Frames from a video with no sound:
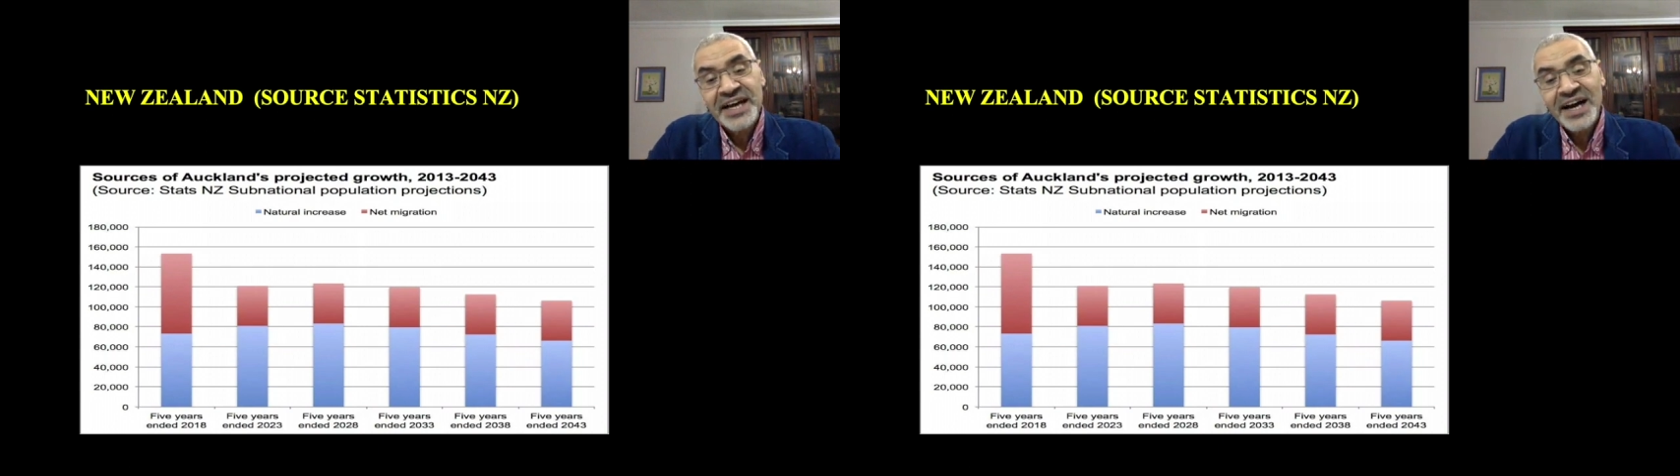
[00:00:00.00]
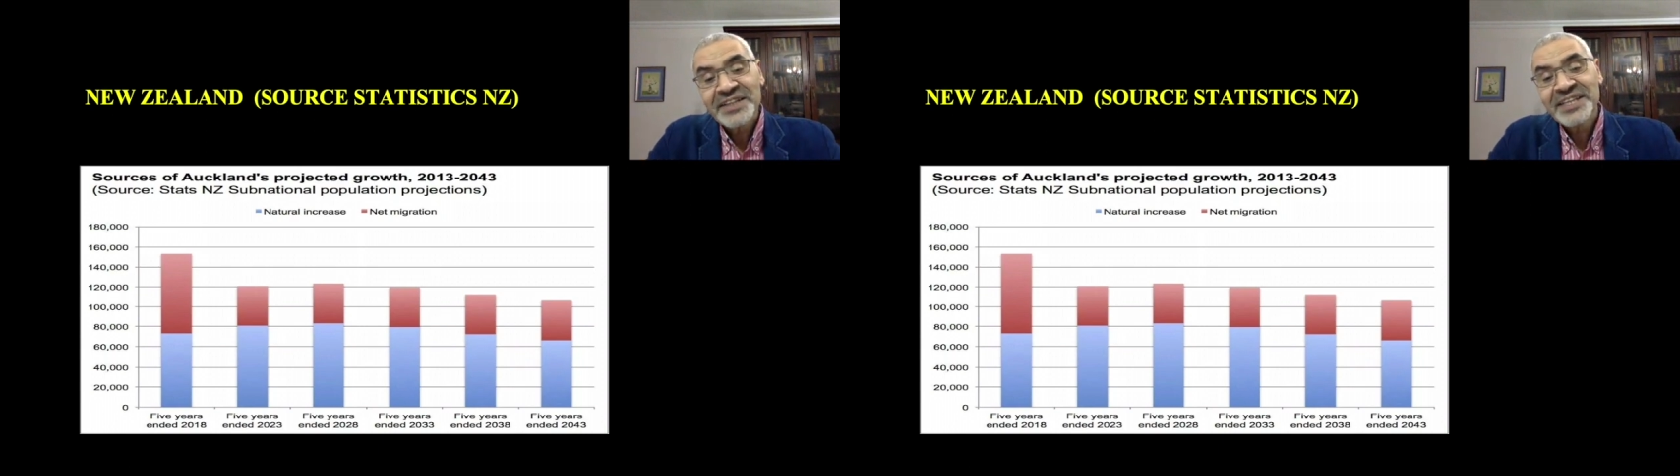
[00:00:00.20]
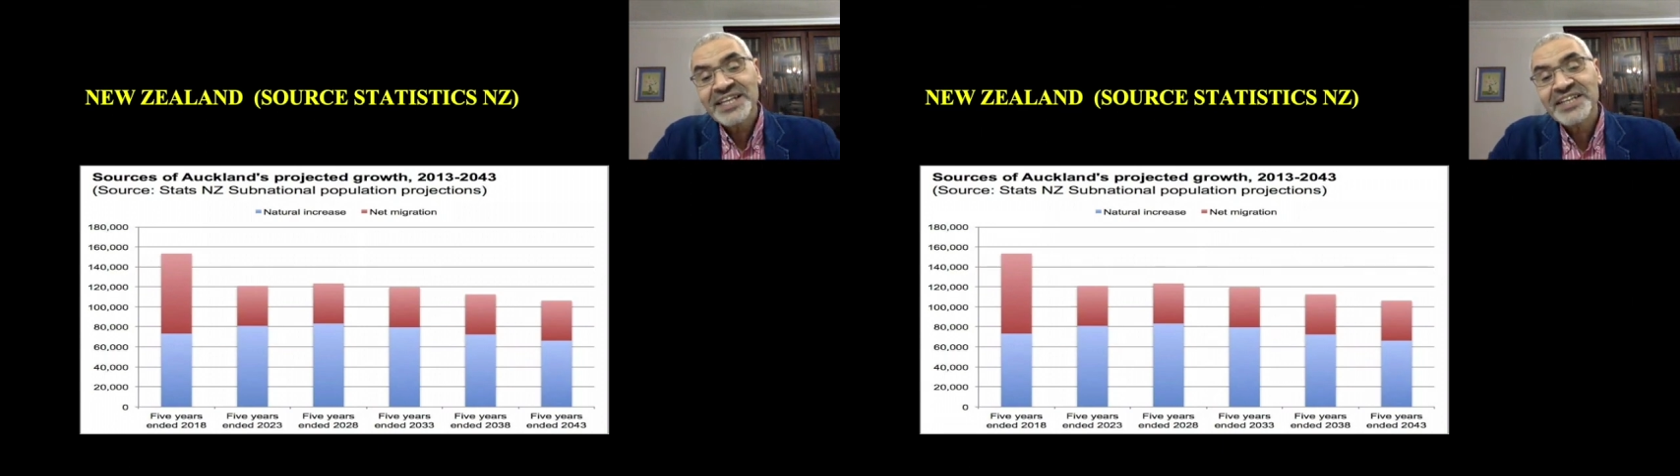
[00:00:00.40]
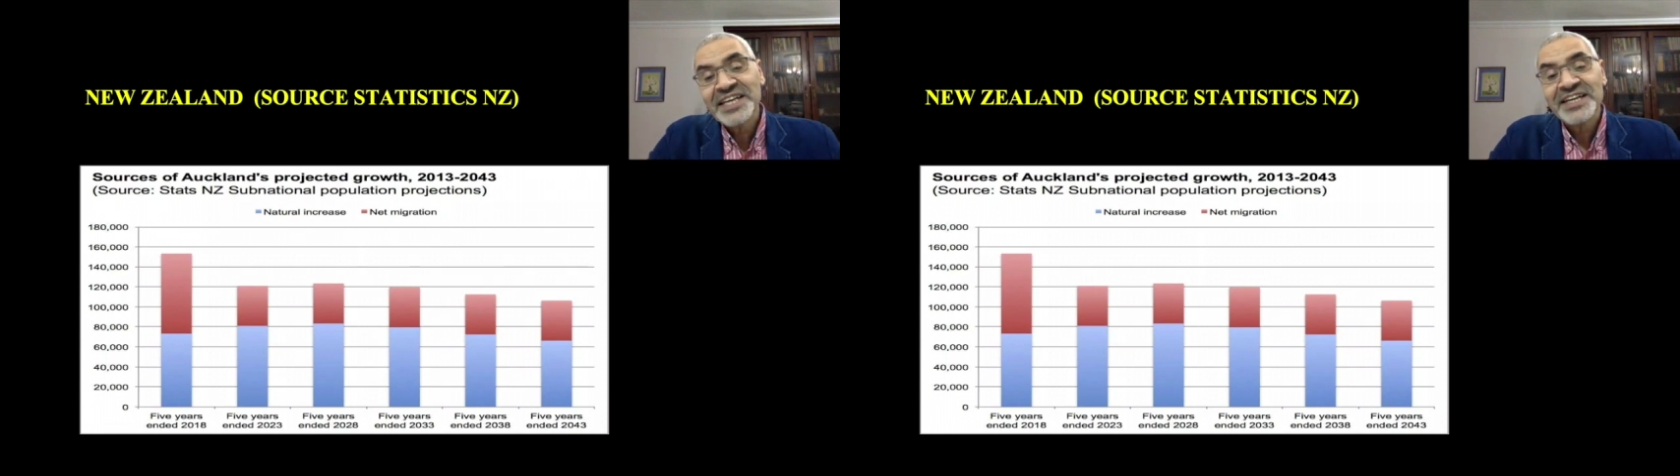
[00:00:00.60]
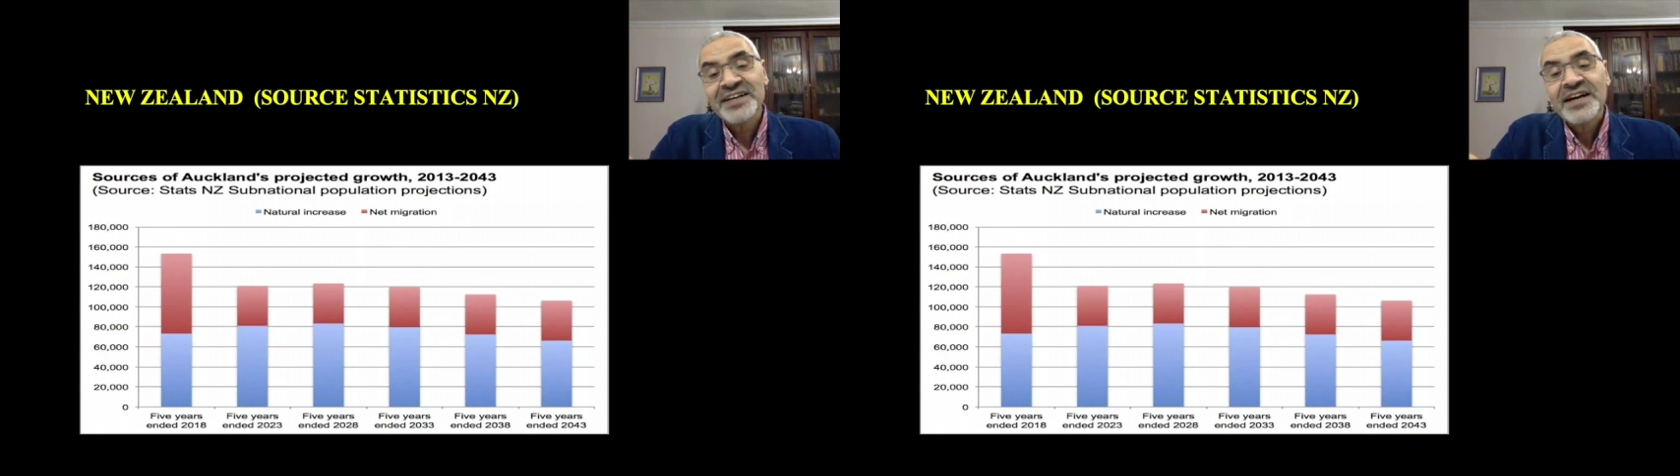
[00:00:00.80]
until the
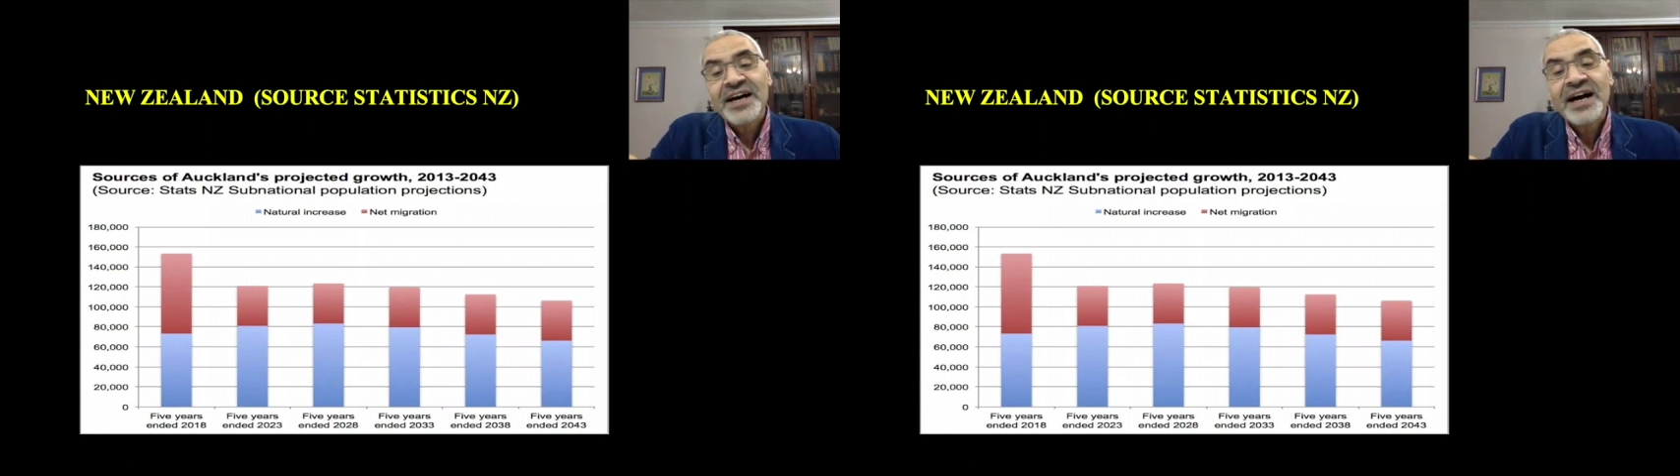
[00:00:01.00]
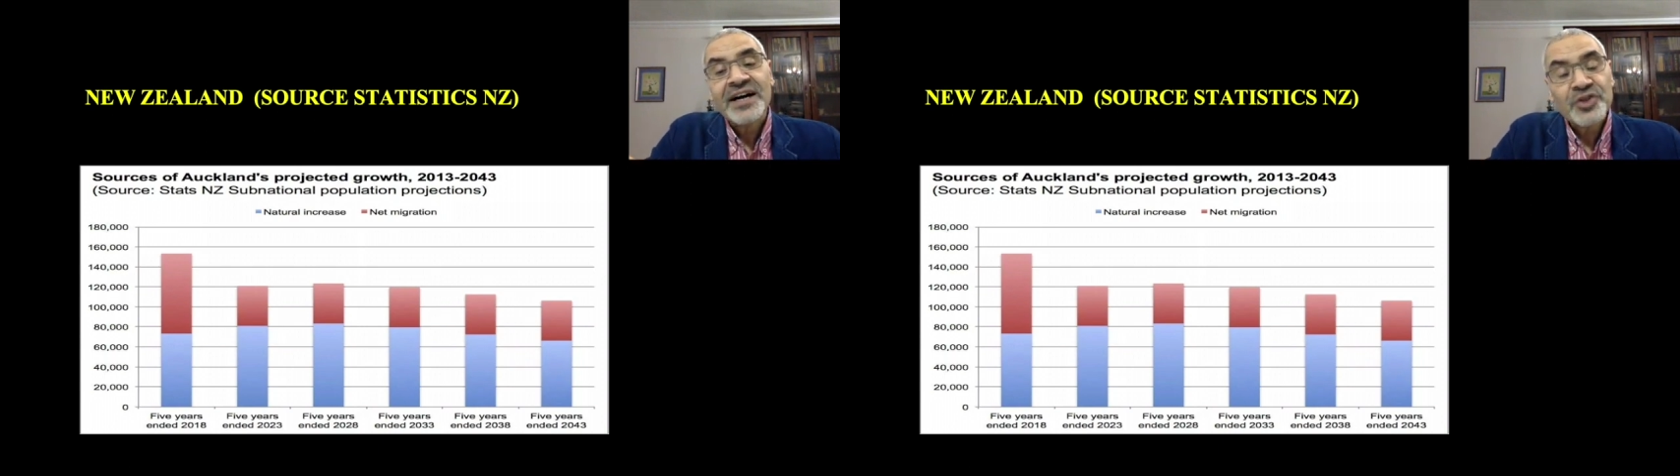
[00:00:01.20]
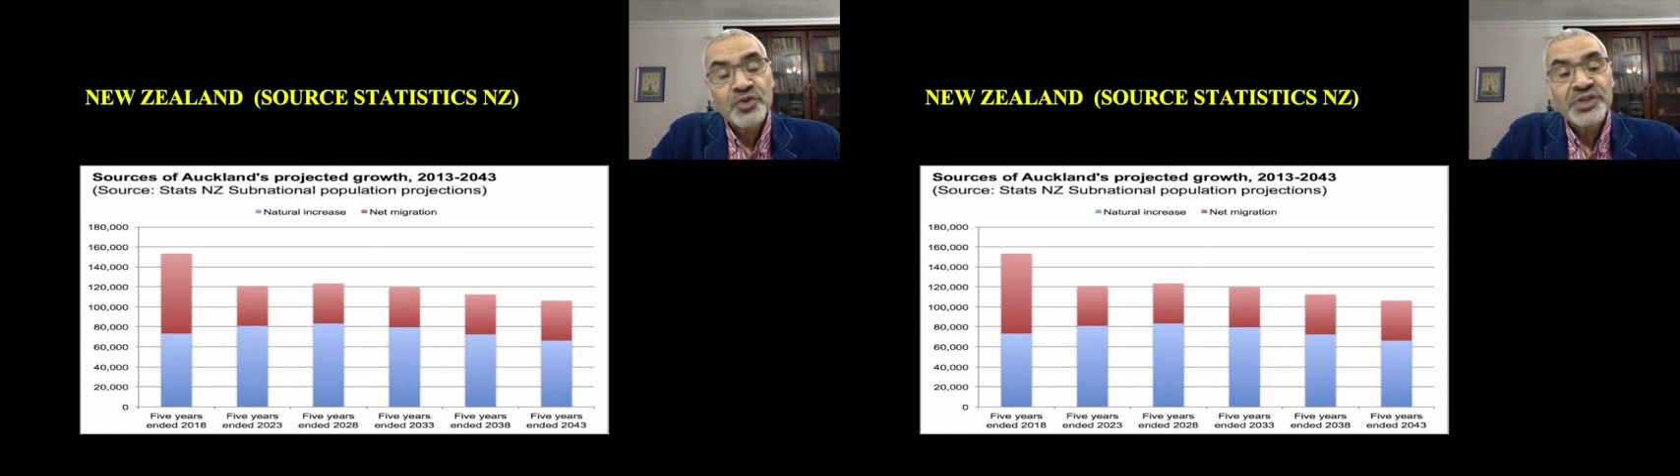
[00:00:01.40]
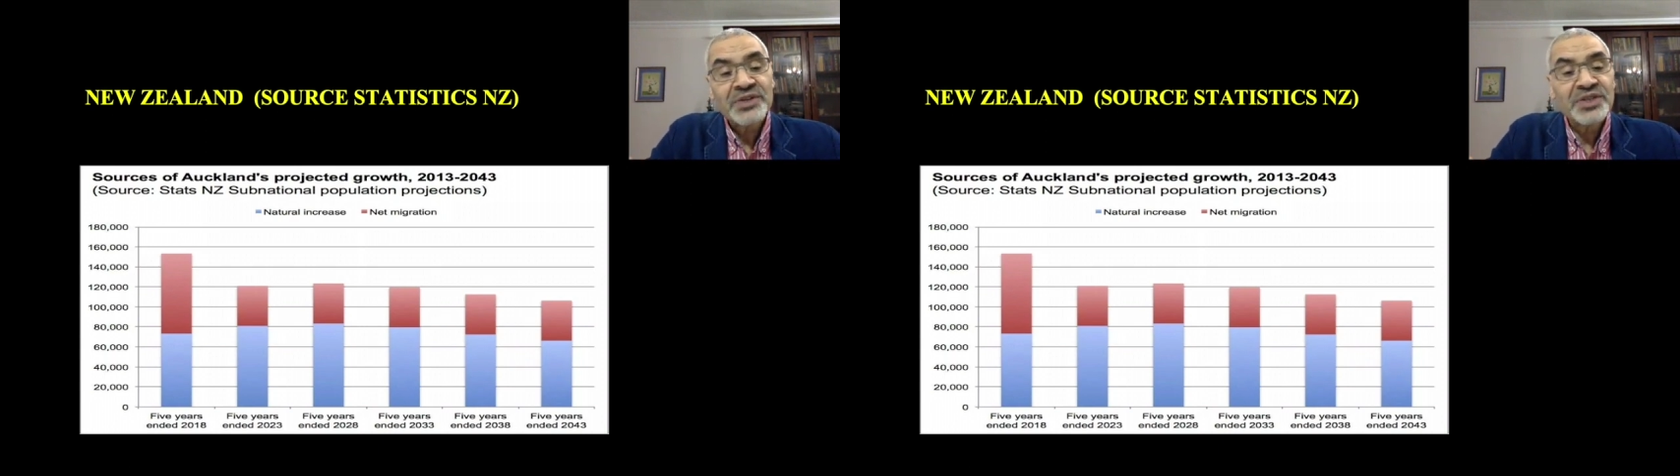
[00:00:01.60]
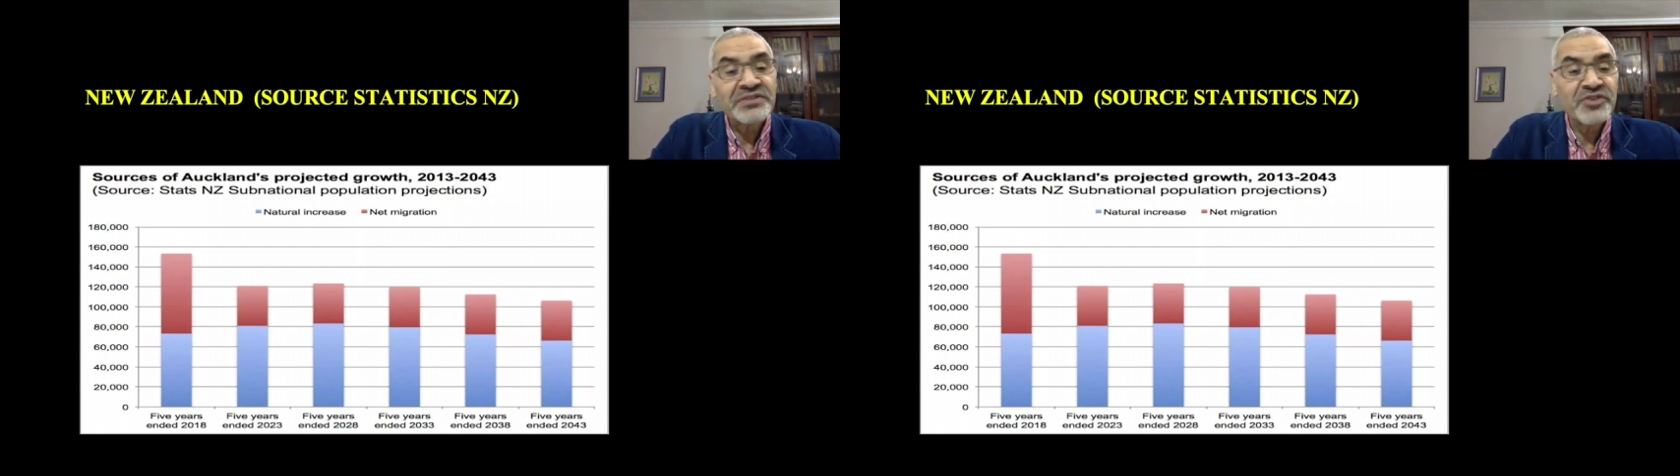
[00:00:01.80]
year
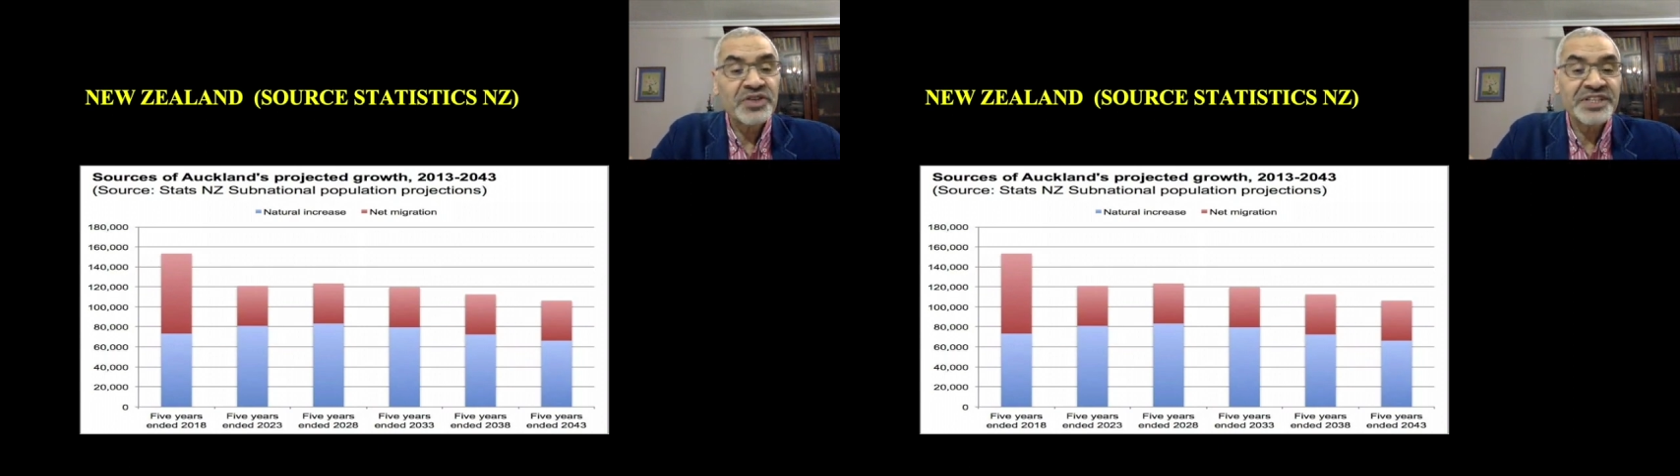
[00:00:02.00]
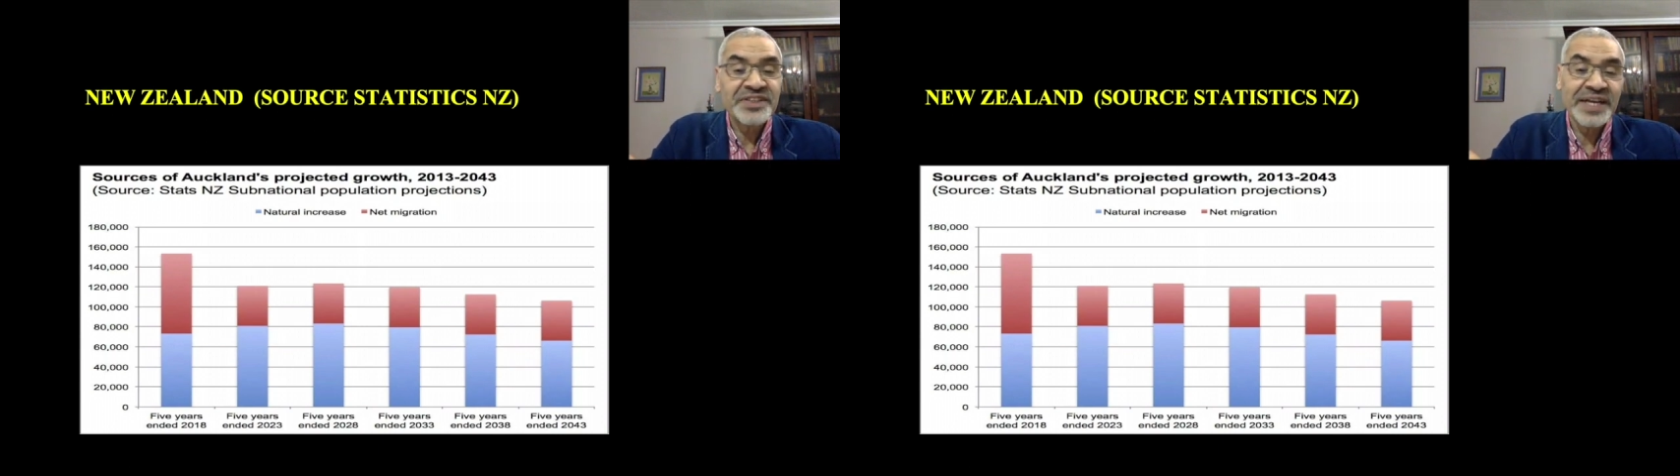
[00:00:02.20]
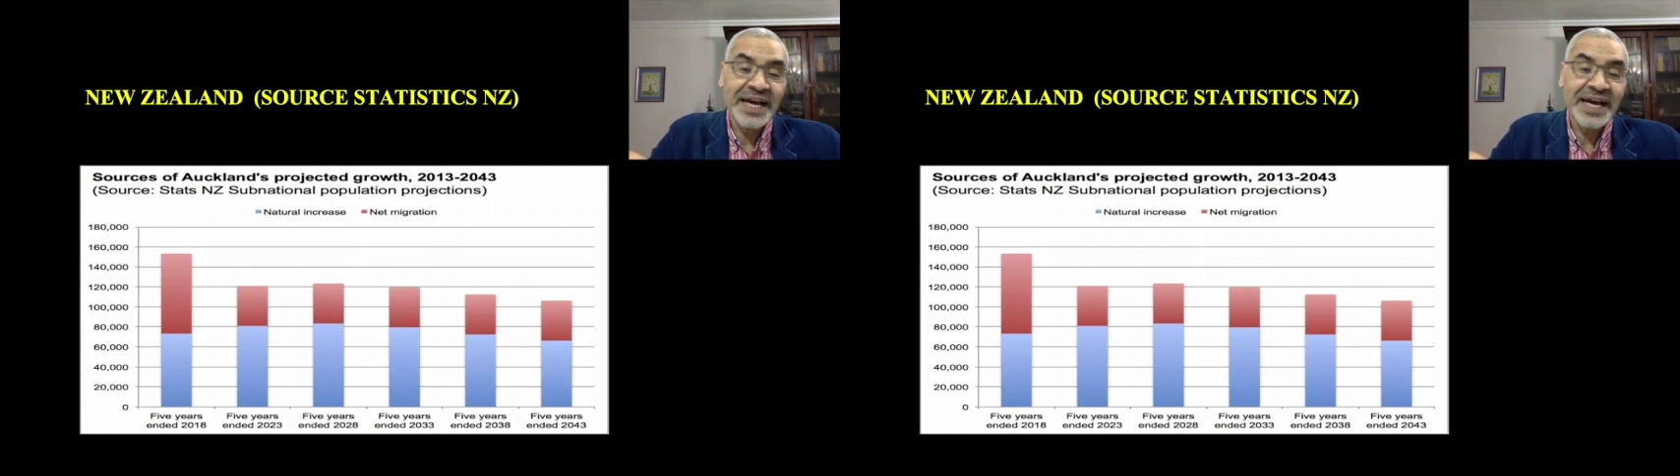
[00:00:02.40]
2043.